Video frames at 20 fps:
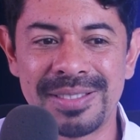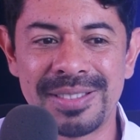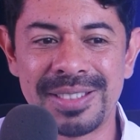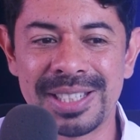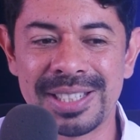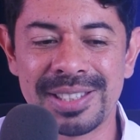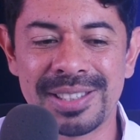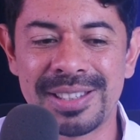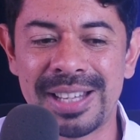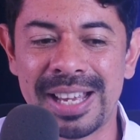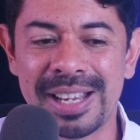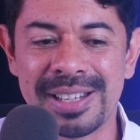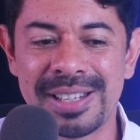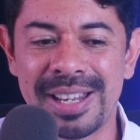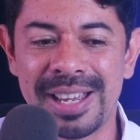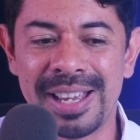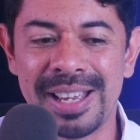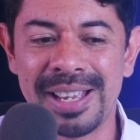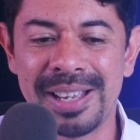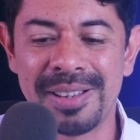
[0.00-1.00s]
just like
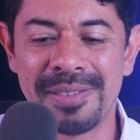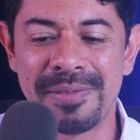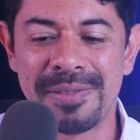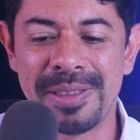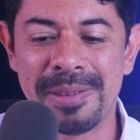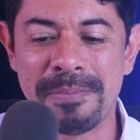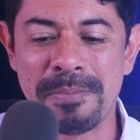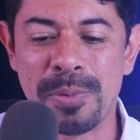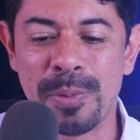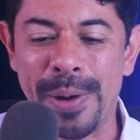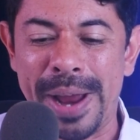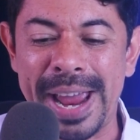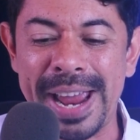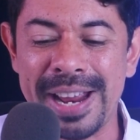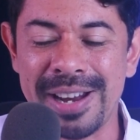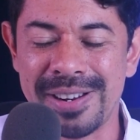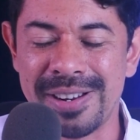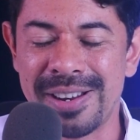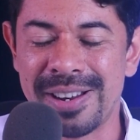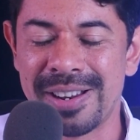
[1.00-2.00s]
the
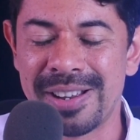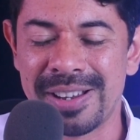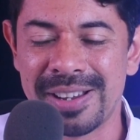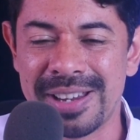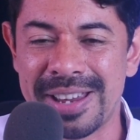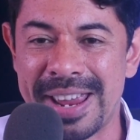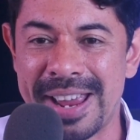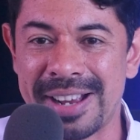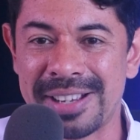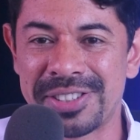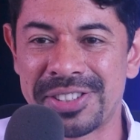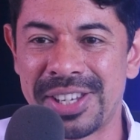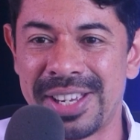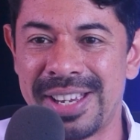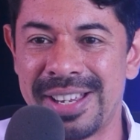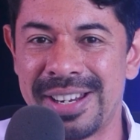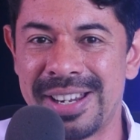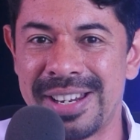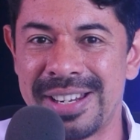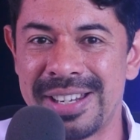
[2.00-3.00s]
brain kicks
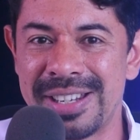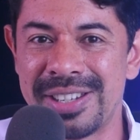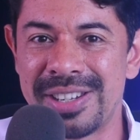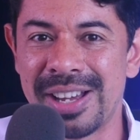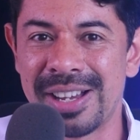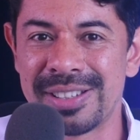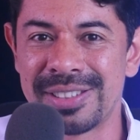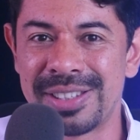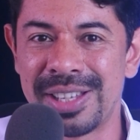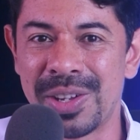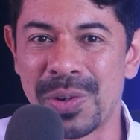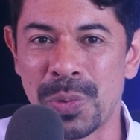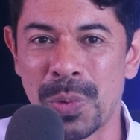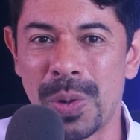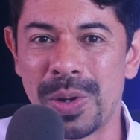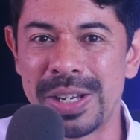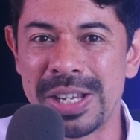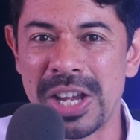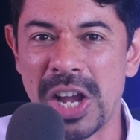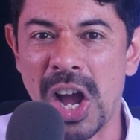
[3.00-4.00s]
in and it does the
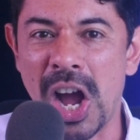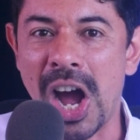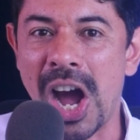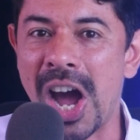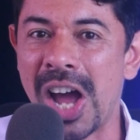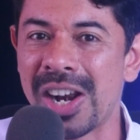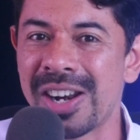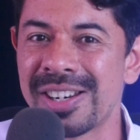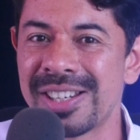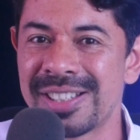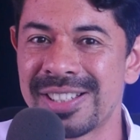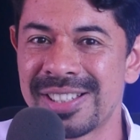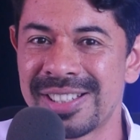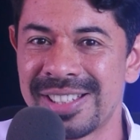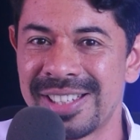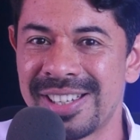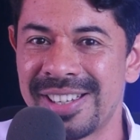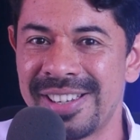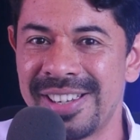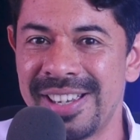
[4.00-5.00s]
rolling R
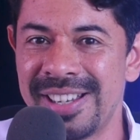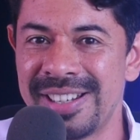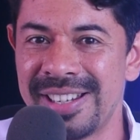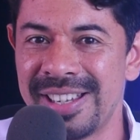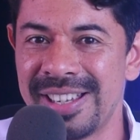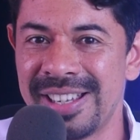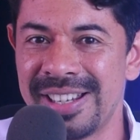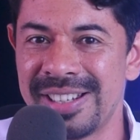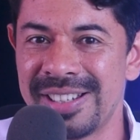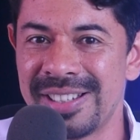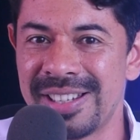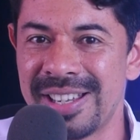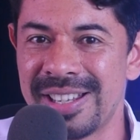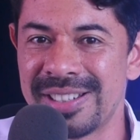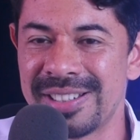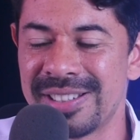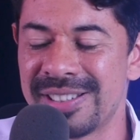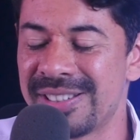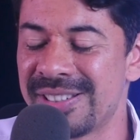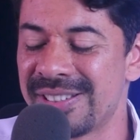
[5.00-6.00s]
in
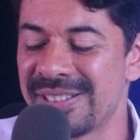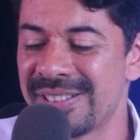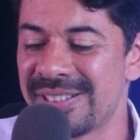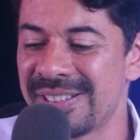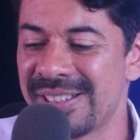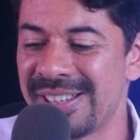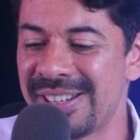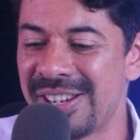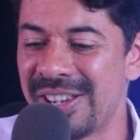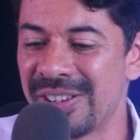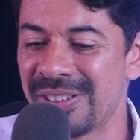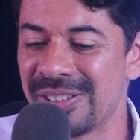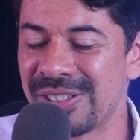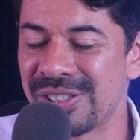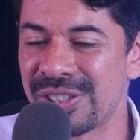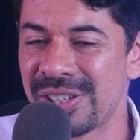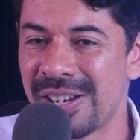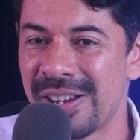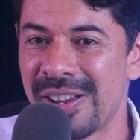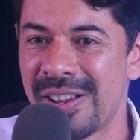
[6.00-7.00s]

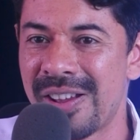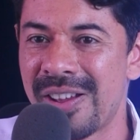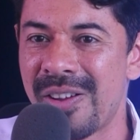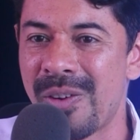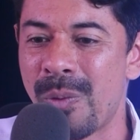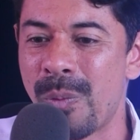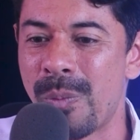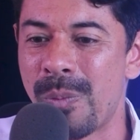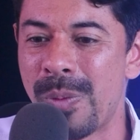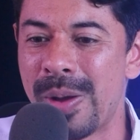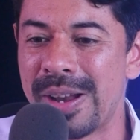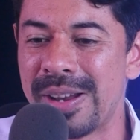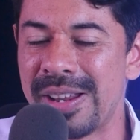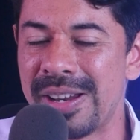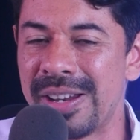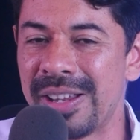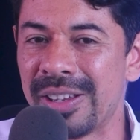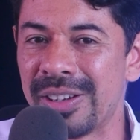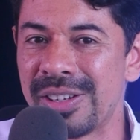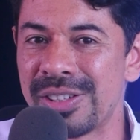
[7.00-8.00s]
English. When
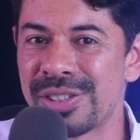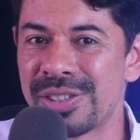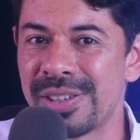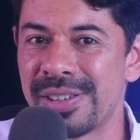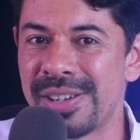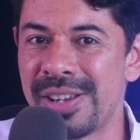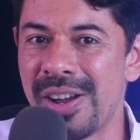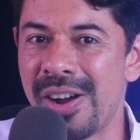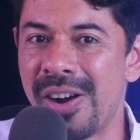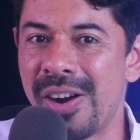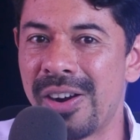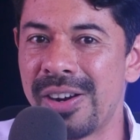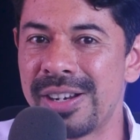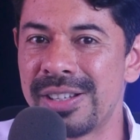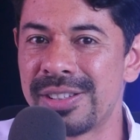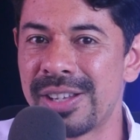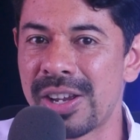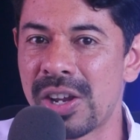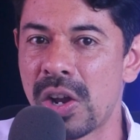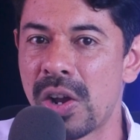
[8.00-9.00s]
in English the R
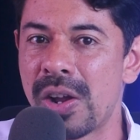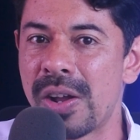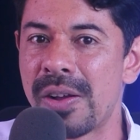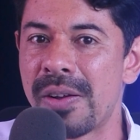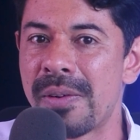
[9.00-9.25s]
is like